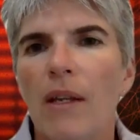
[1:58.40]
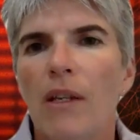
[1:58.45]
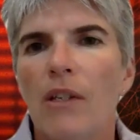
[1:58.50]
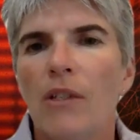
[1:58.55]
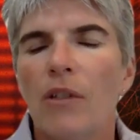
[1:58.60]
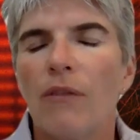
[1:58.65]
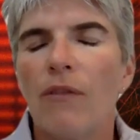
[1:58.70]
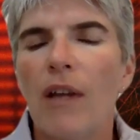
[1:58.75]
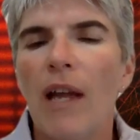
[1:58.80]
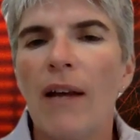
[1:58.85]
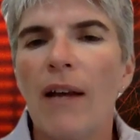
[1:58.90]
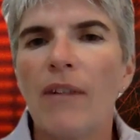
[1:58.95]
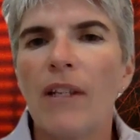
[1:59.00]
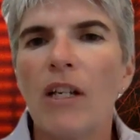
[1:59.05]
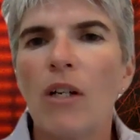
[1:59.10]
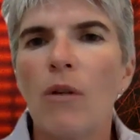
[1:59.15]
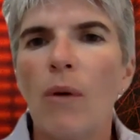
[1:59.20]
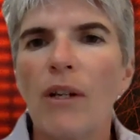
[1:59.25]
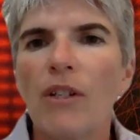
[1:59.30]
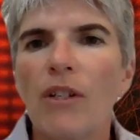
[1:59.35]
So if you have
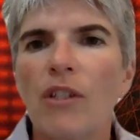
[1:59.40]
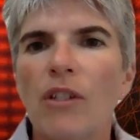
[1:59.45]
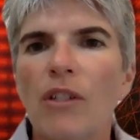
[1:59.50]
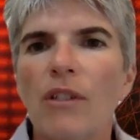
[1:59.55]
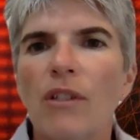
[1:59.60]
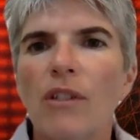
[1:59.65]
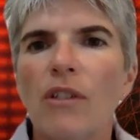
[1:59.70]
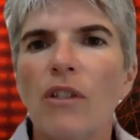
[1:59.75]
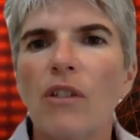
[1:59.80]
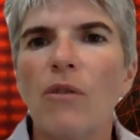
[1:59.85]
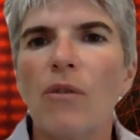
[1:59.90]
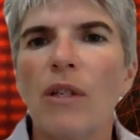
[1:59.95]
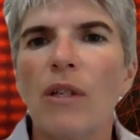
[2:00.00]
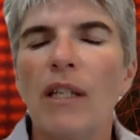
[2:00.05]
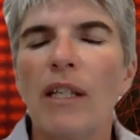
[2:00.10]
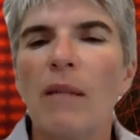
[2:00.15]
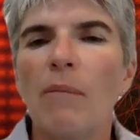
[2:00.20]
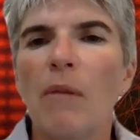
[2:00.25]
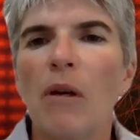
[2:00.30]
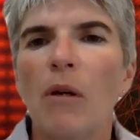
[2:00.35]
any questions, you
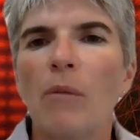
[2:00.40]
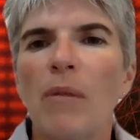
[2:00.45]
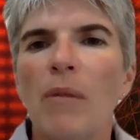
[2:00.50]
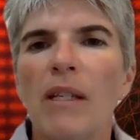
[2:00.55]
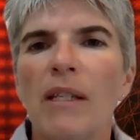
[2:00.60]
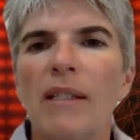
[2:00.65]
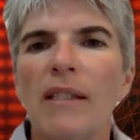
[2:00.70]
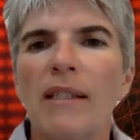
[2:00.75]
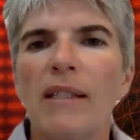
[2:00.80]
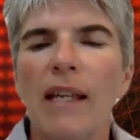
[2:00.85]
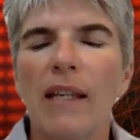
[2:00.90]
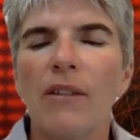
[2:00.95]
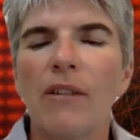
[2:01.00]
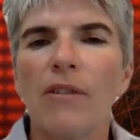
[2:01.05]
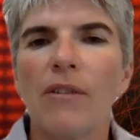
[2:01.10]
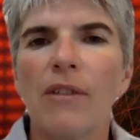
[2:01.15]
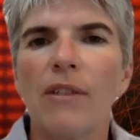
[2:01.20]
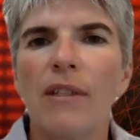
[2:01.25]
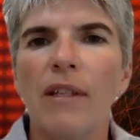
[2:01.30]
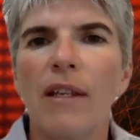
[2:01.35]
can email me at
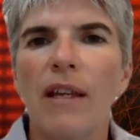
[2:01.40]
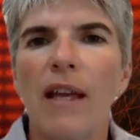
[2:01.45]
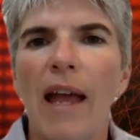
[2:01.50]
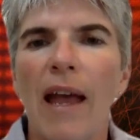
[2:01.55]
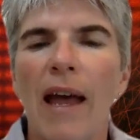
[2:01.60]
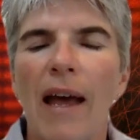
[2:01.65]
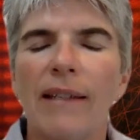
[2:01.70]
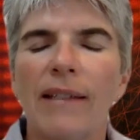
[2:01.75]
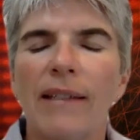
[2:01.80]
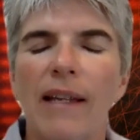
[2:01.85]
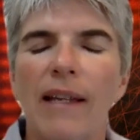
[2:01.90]
sanders at